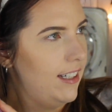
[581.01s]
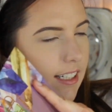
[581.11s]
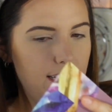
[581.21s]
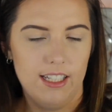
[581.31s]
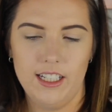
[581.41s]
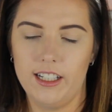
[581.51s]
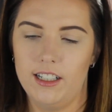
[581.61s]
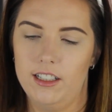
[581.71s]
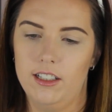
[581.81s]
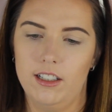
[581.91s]
Right, in oranges
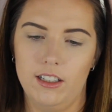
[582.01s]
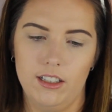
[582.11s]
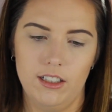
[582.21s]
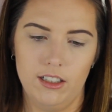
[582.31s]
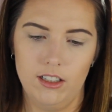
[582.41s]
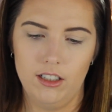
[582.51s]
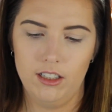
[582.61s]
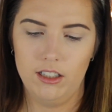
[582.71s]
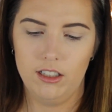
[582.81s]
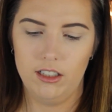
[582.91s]
here. Oranges and yellows
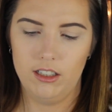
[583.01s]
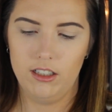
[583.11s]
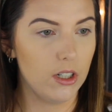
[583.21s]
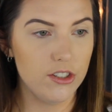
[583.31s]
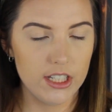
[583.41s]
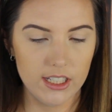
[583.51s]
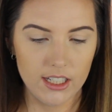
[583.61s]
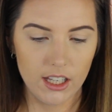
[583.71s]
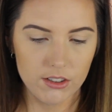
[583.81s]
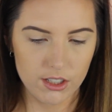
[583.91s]
and reds. Oranges and
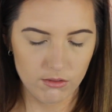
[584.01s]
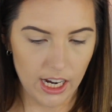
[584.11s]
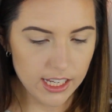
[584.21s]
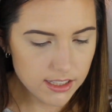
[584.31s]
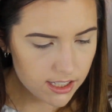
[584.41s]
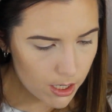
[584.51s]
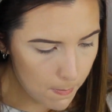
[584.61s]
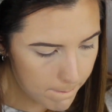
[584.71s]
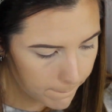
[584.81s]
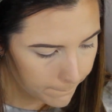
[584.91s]
yellows and reds?
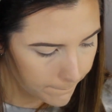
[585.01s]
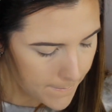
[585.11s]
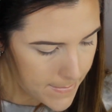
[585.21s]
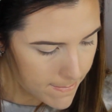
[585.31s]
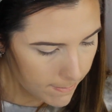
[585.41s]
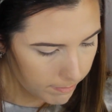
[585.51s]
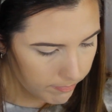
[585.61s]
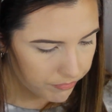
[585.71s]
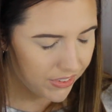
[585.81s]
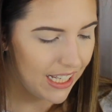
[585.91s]
that's his.
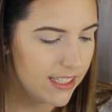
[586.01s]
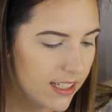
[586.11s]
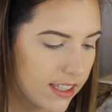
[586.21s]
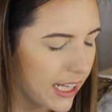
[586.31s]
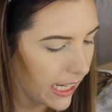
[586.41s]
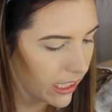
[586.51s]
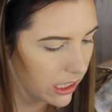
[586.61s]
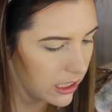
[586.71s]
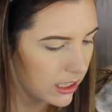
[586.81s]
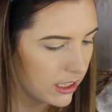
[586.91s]
That's his
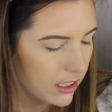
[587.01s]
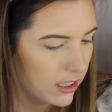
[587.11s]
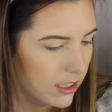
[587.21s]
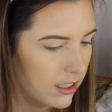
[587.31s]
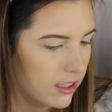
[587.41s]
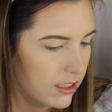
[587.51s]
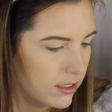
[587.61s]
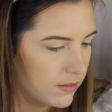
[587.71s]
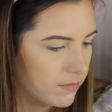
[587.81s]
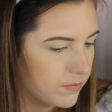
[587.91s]
thing?
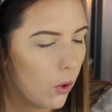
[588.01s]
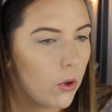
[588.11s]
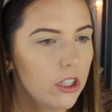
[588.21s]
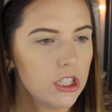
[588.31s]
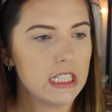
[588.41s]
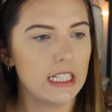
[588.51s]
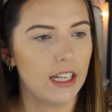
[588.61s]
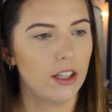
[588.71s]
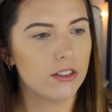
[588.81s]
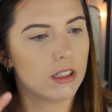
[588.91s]
oranges and
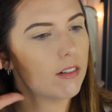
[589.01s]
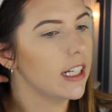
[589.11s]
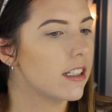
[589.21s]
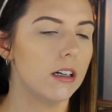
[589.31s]
yellows and reds.